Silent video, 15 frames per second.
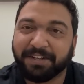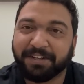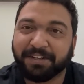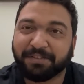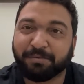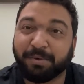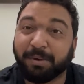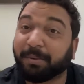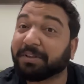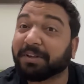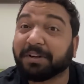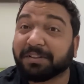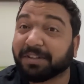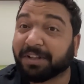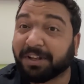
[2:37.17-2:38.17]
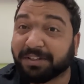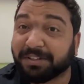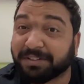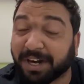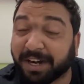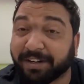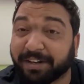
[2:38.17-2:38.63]
So my mother uh,
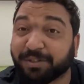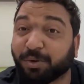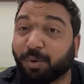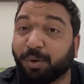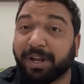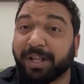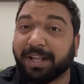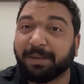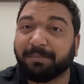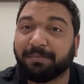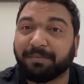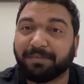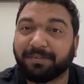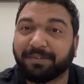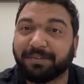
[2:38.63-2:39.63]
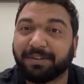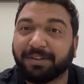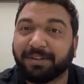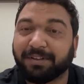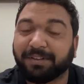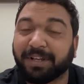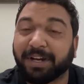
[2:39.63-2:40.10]
started scolding him
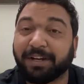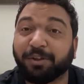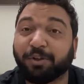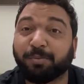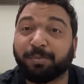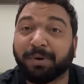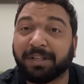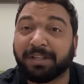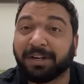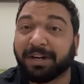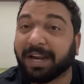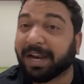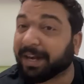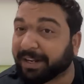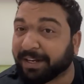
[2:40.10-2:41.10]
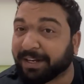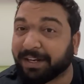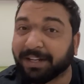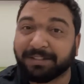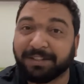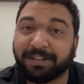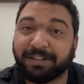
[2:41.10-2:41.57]
that your brother and he
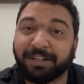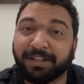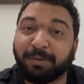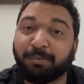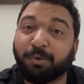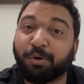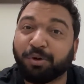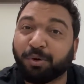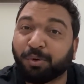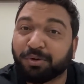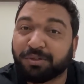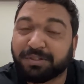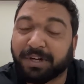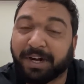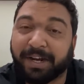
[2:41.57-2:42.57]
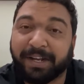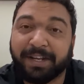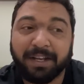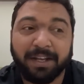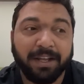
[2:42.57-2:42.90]
doesn't, they, they won't, don't study.